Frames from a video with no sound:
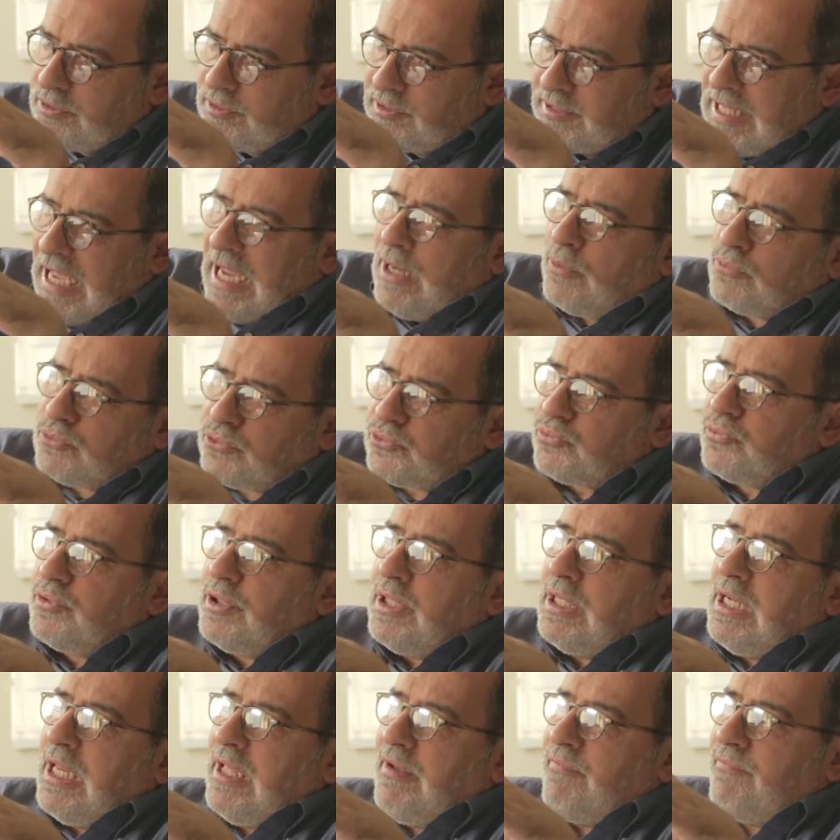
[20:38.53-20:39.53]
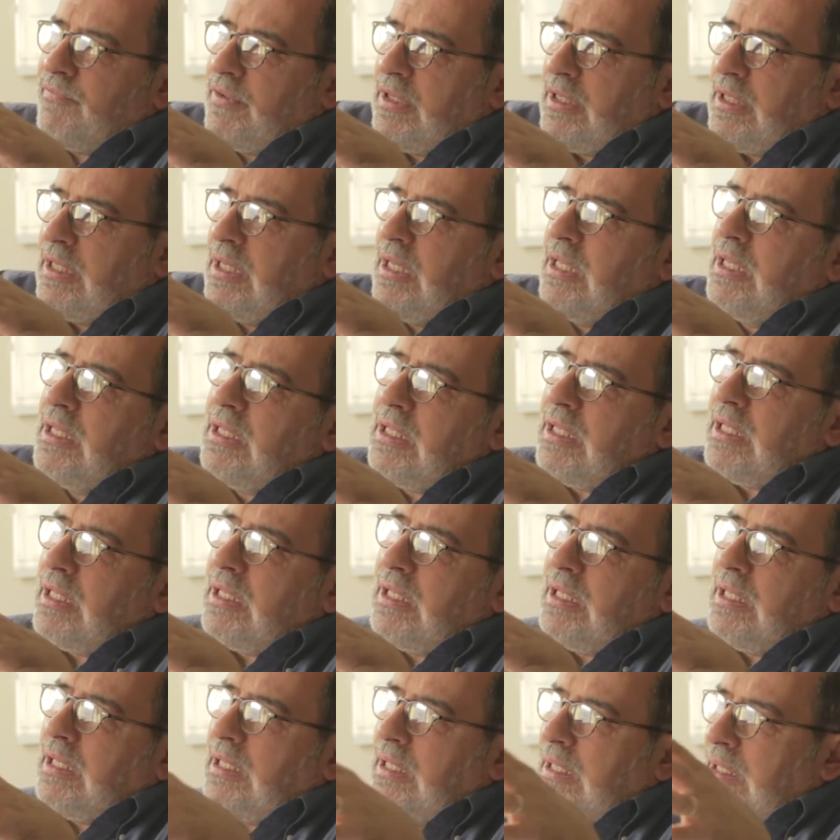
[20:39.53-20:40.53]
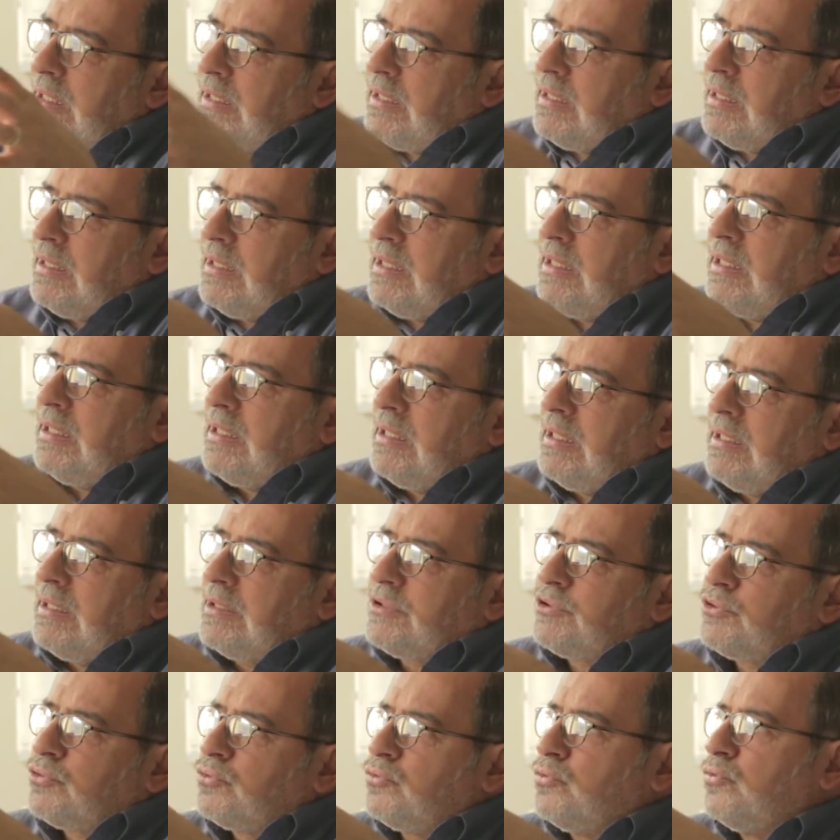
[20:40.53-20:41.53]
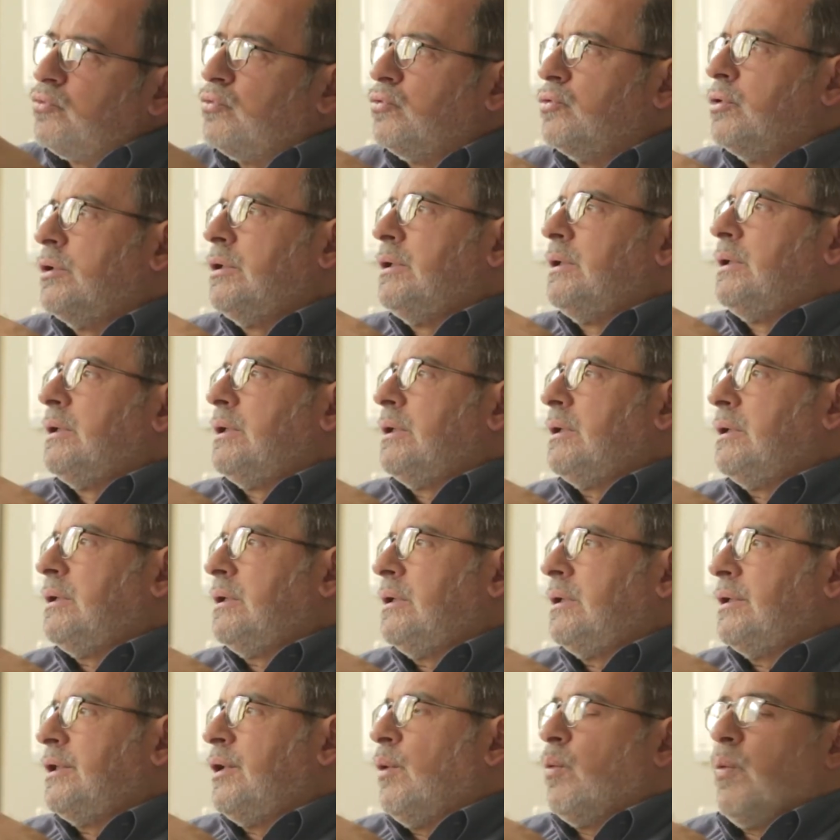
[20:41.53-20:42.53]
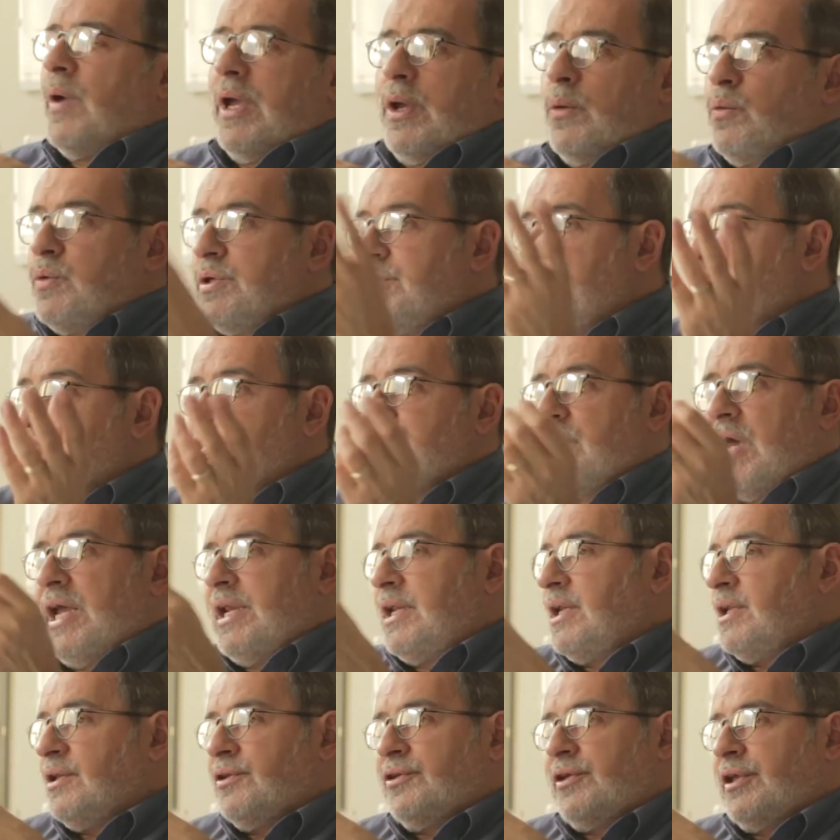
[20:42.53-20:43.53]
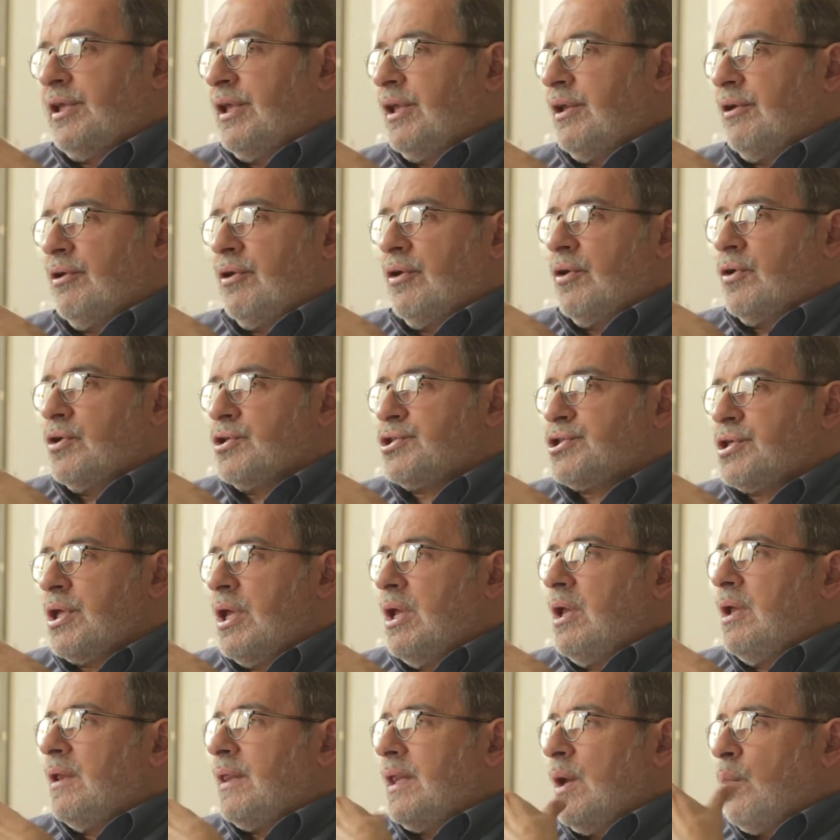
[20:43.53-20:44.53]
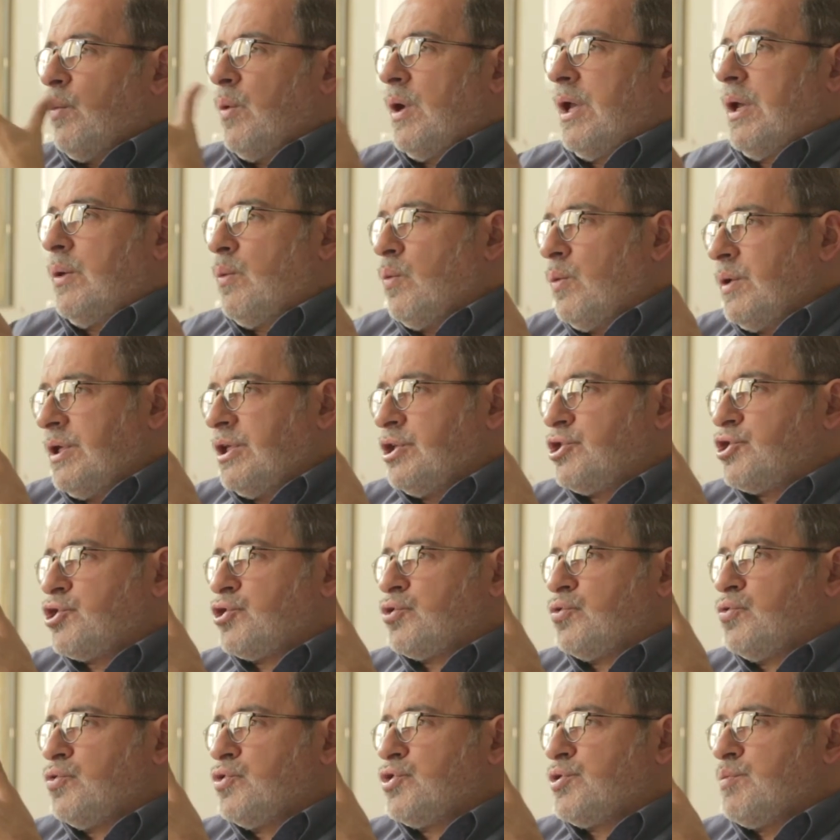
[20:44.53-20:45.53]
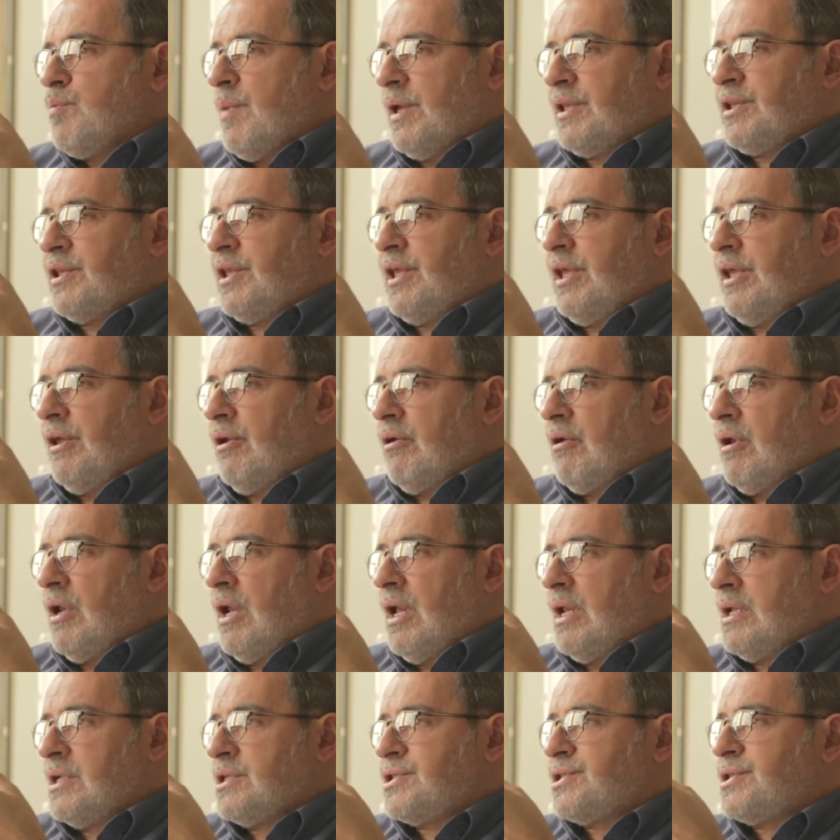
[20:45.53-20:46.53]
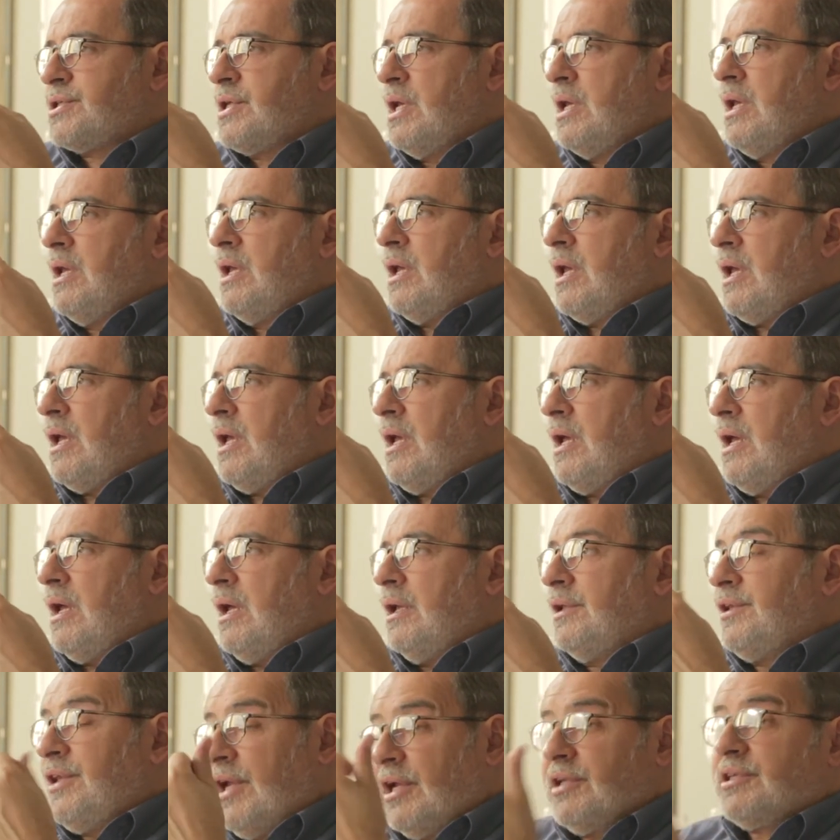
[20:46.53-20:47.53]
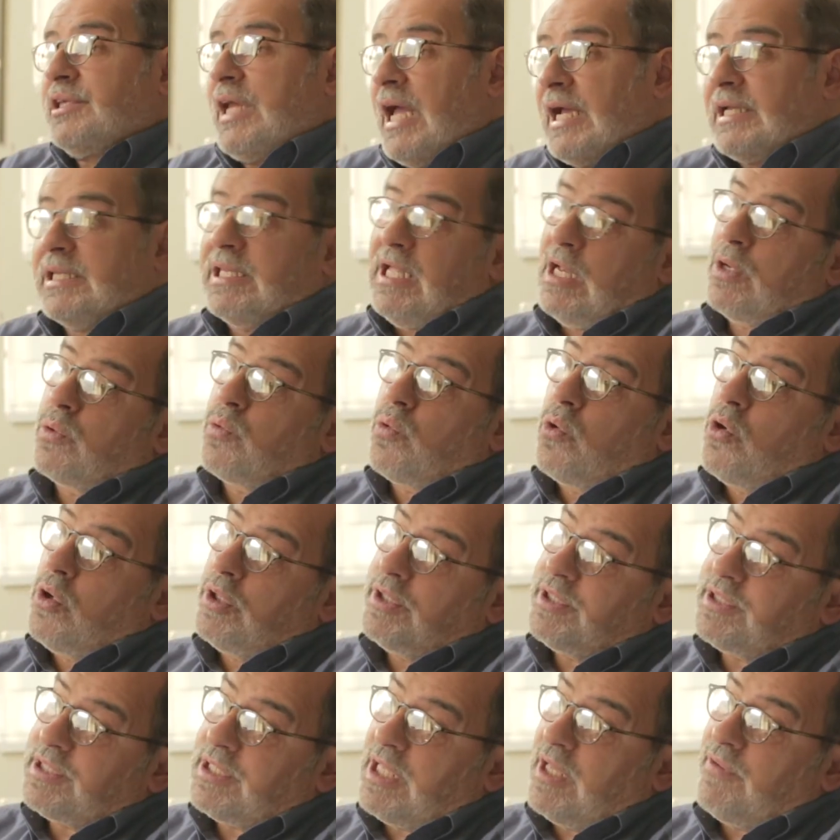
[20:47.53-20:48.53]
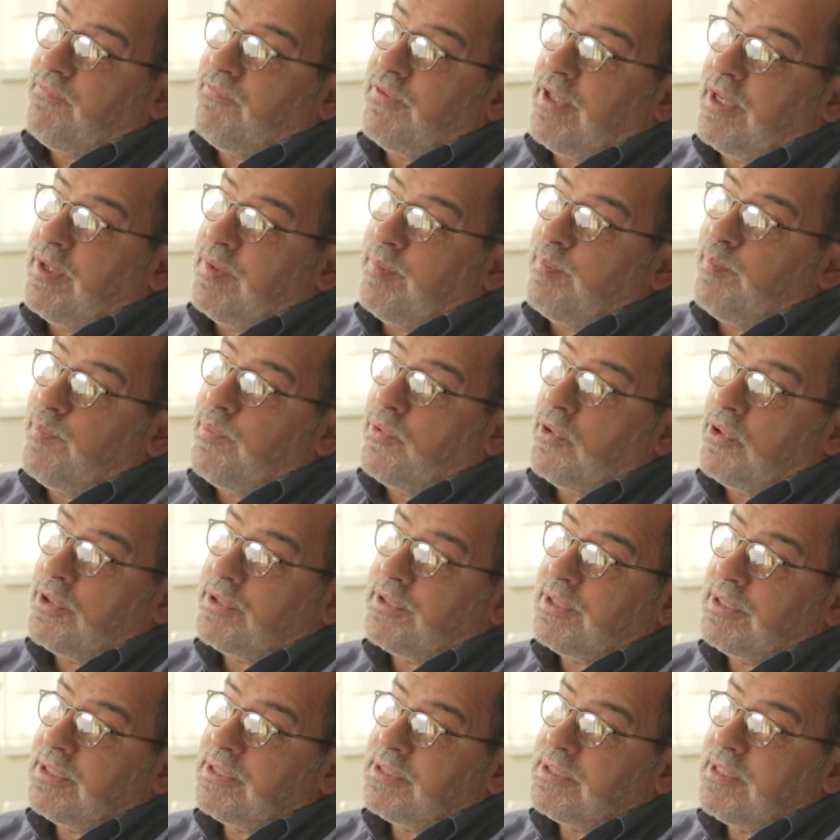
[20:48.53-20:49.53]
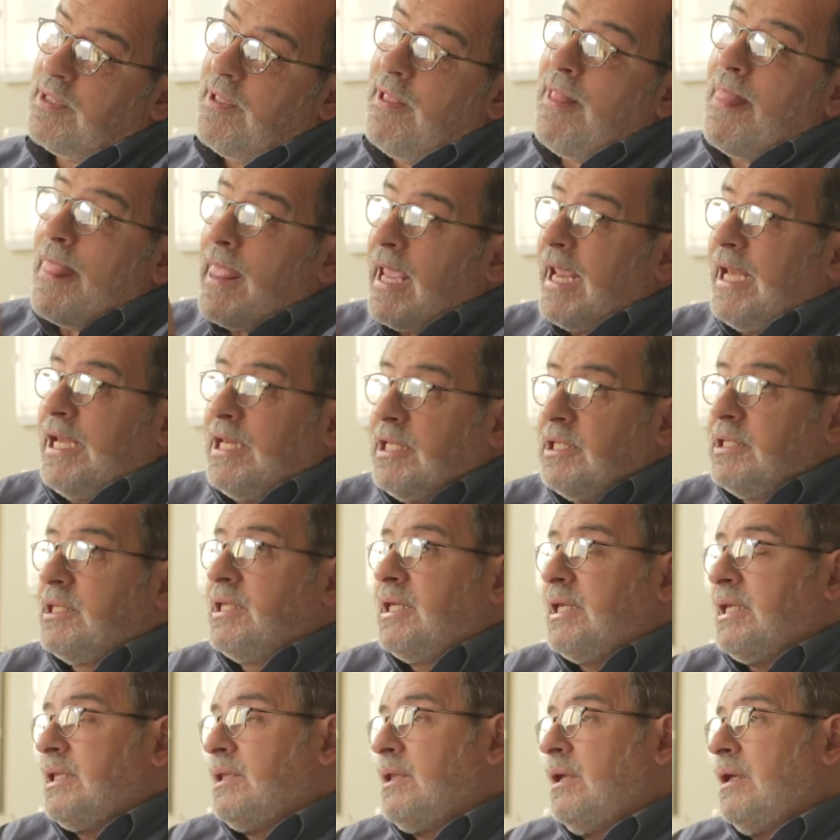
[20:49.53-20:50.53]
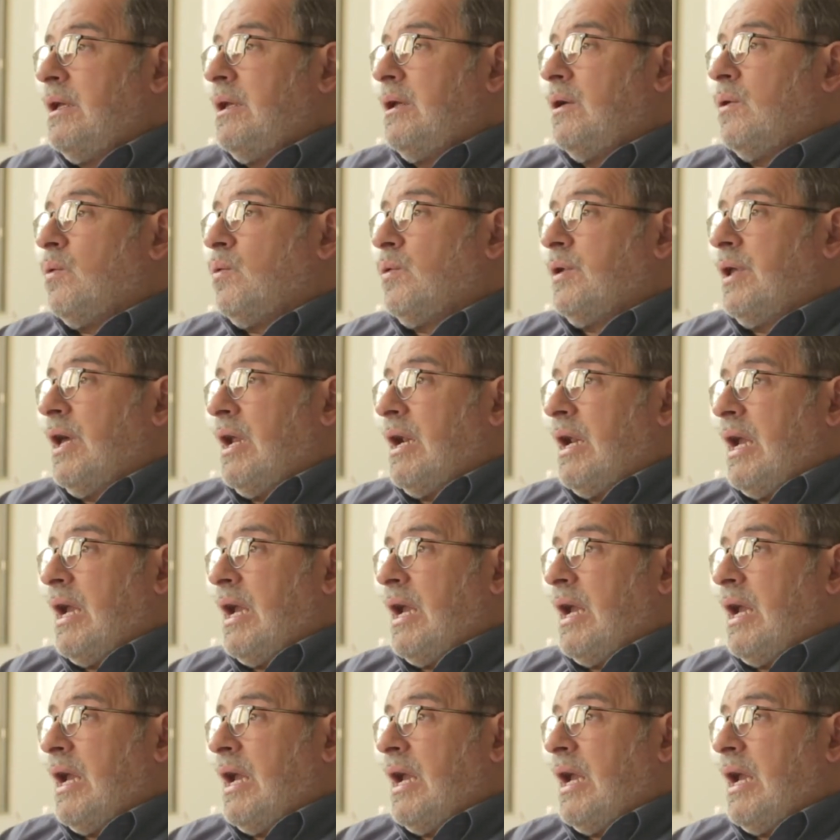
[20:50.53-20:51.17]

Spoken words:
down to the level to the way we design interiors, the way we choose materials. Their tactile quality are very important. And indeed, we are